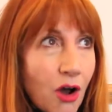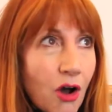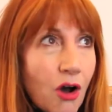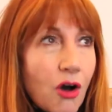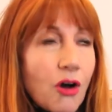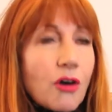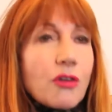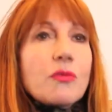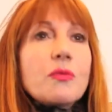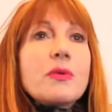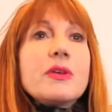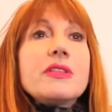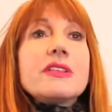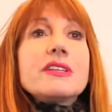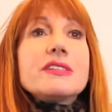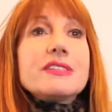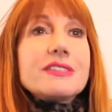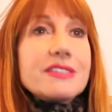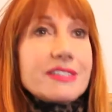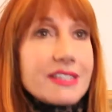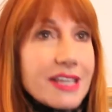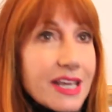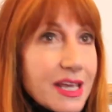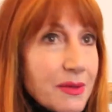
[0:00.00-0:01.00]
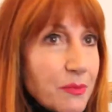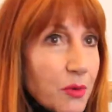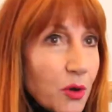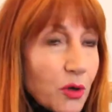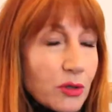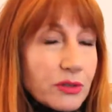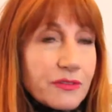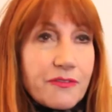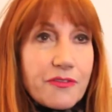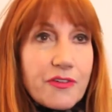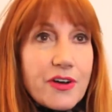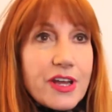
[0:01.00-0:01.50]
on with the same
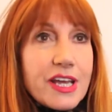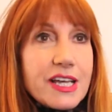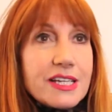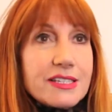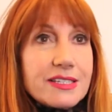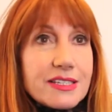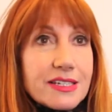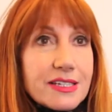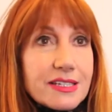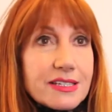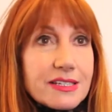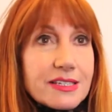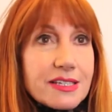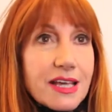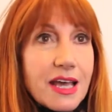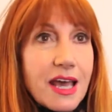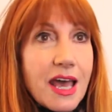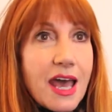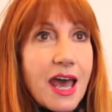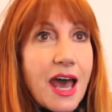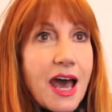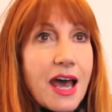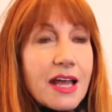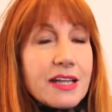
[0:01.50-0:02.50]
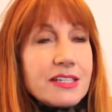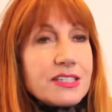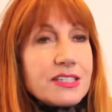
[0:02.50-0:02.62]
old phrases. And